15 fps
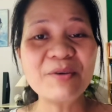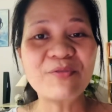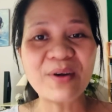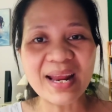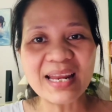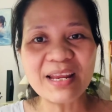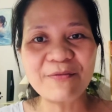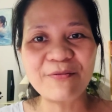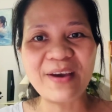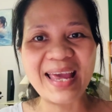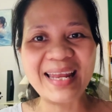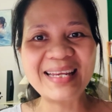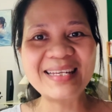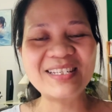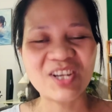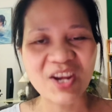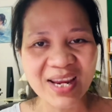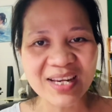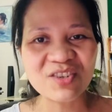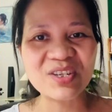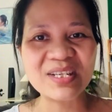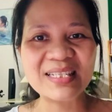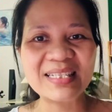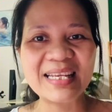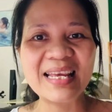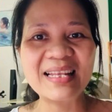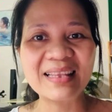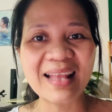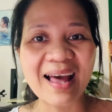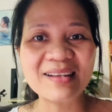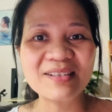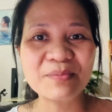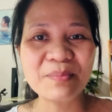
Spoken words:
ready for any changes in last